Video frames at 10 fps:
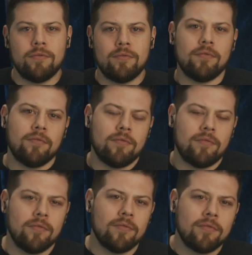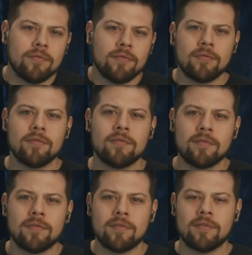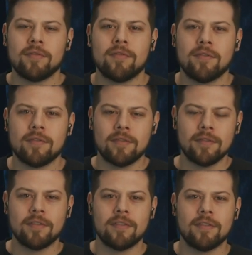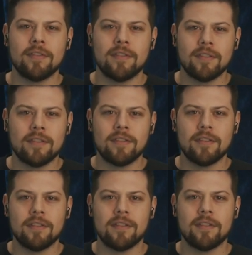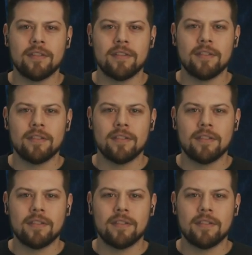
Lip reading: The person shown says nothing.